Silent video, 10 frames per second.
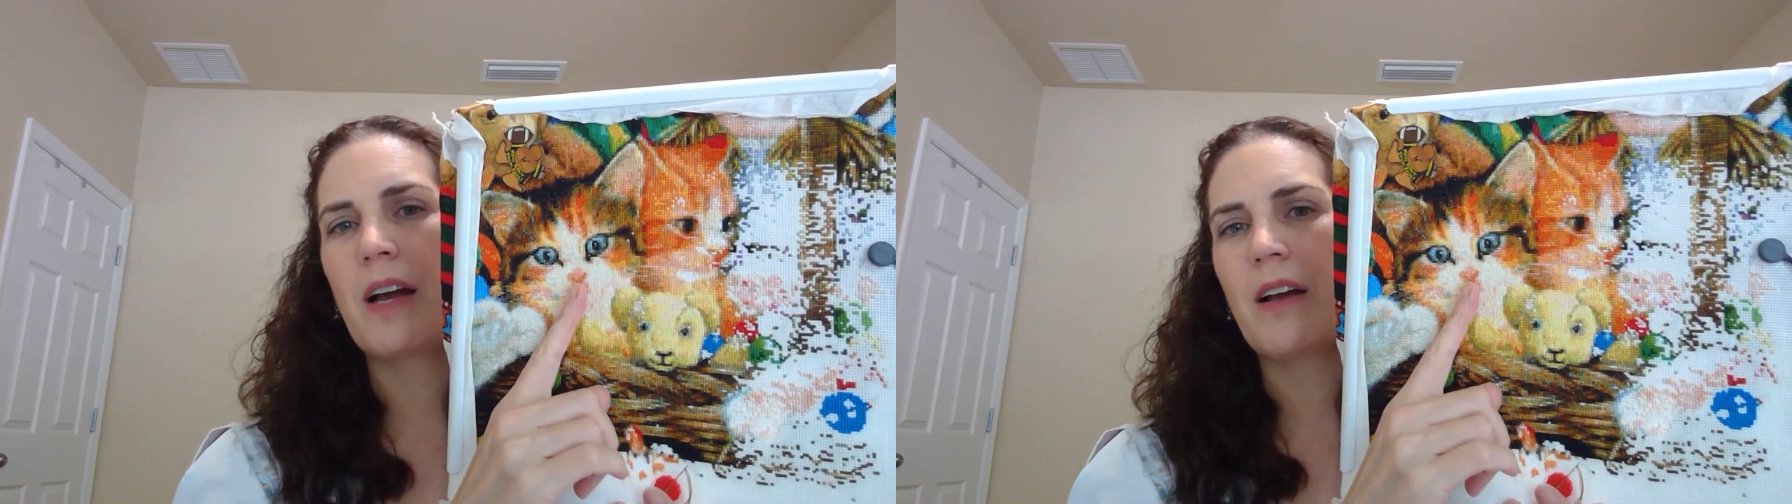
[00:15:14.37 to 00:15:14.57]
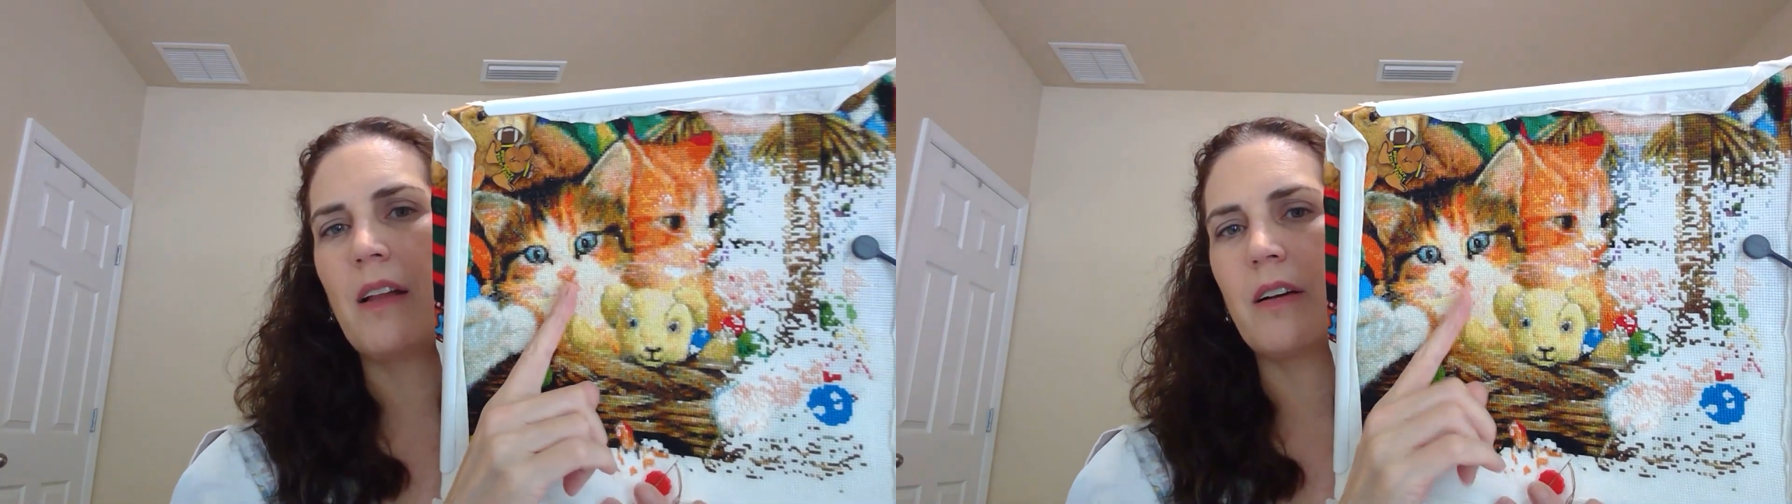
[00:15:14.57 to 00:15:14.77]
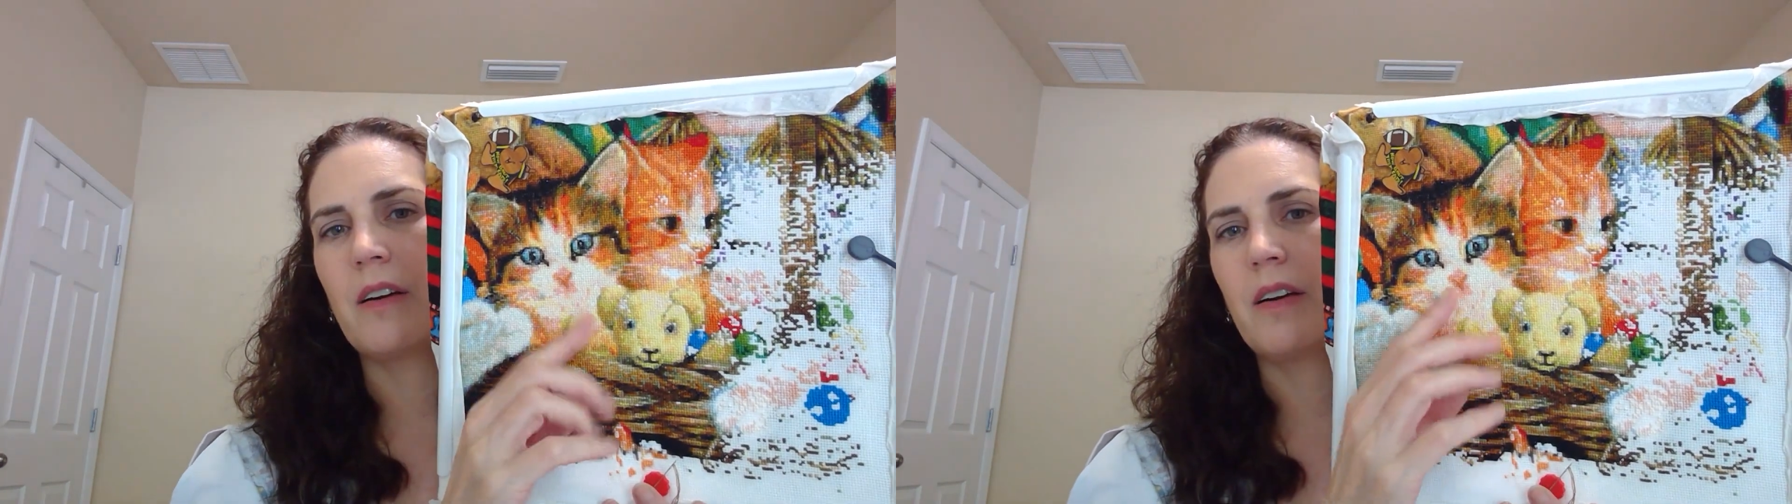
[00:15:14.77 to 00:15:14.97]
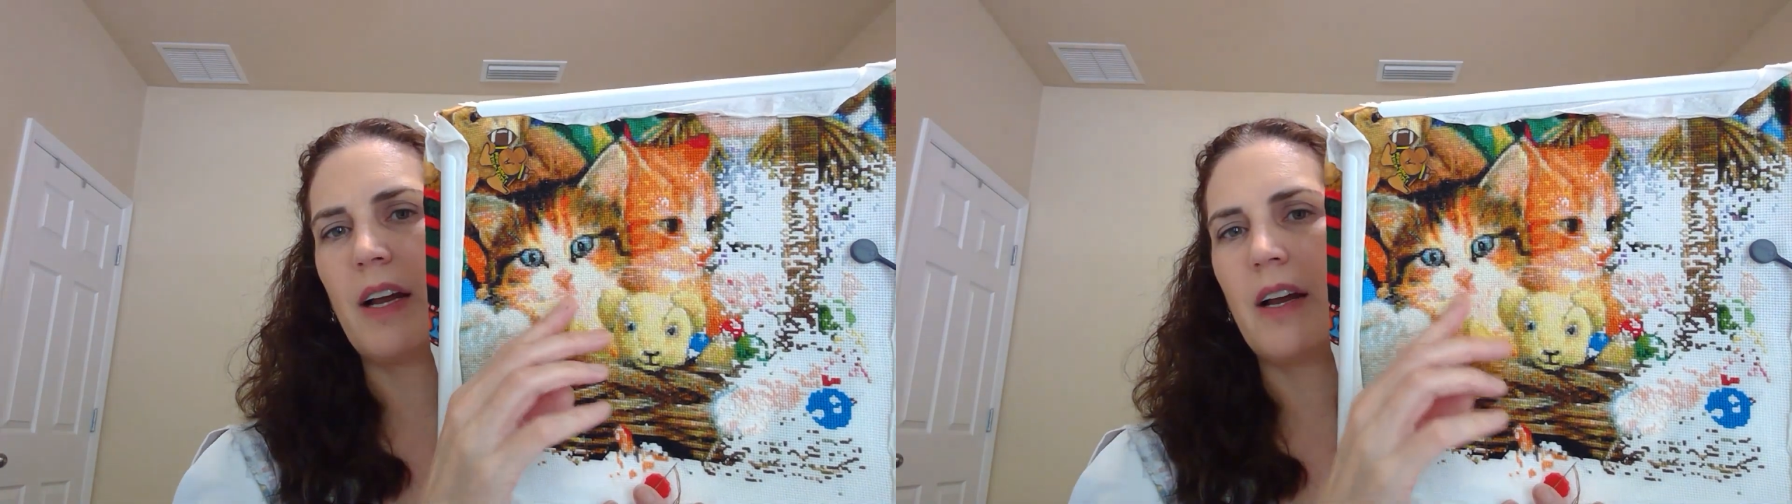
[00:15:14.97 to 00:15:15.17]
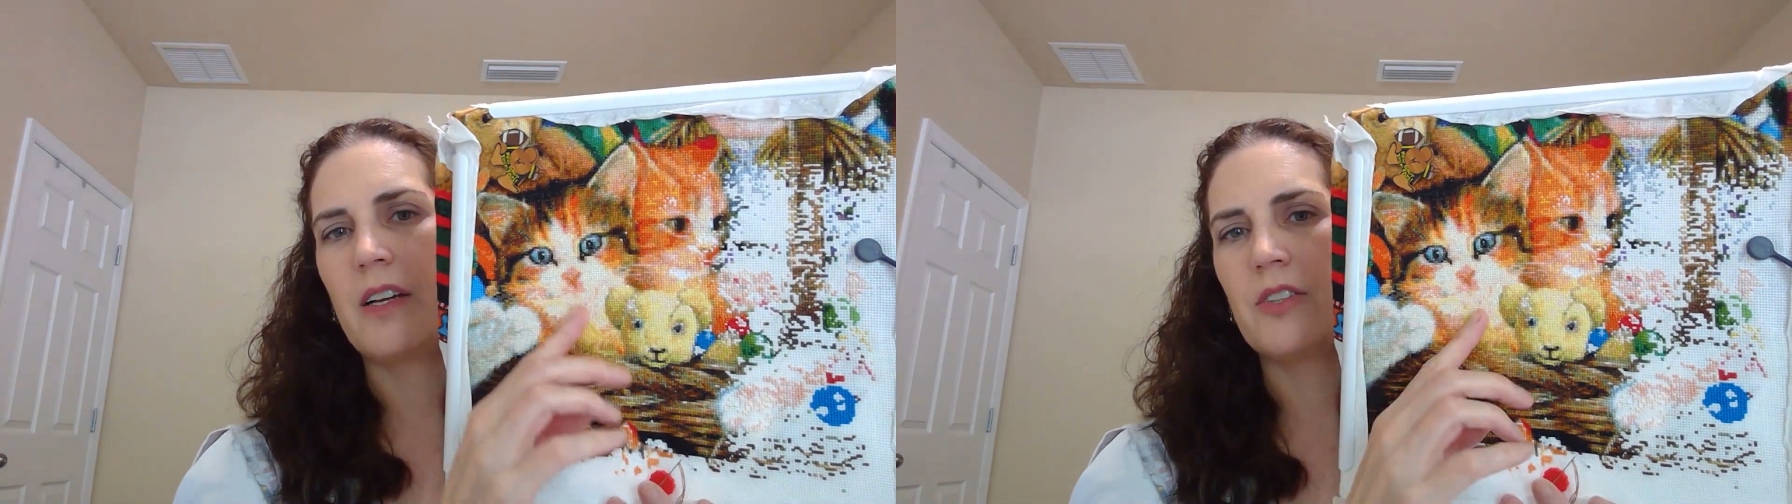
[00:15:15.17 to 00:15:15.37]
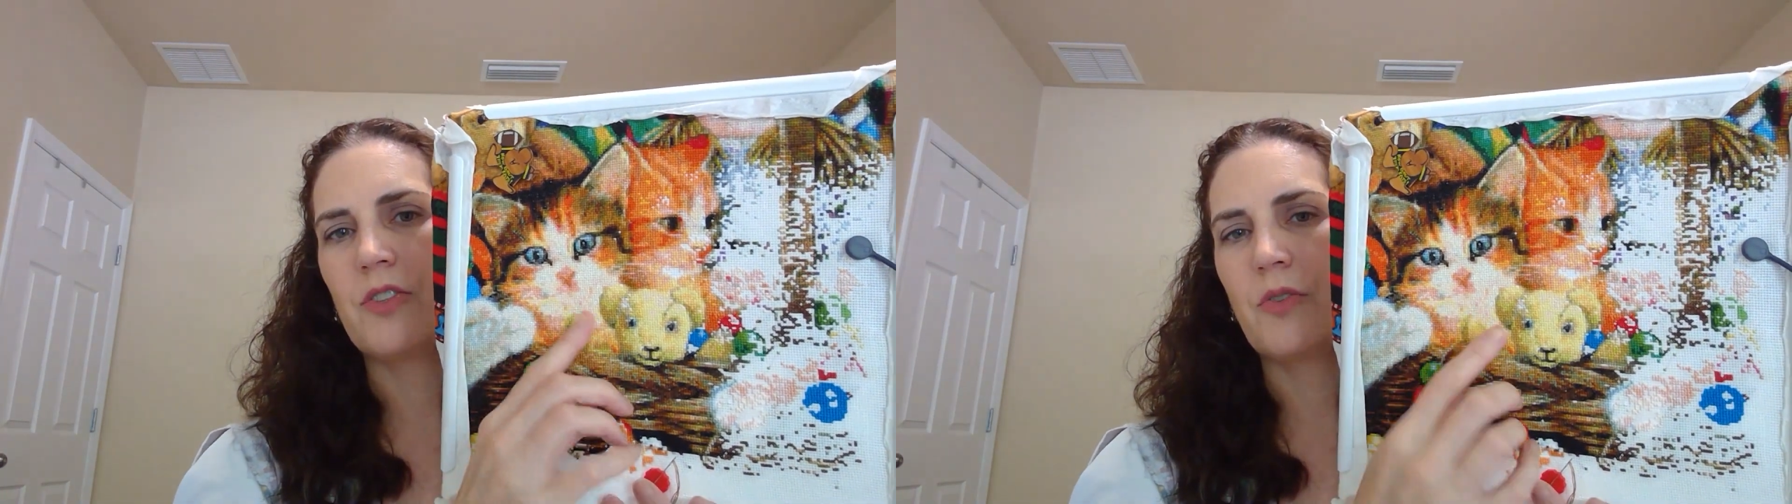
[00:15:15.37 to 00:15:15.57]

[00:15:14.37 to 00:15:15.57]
color and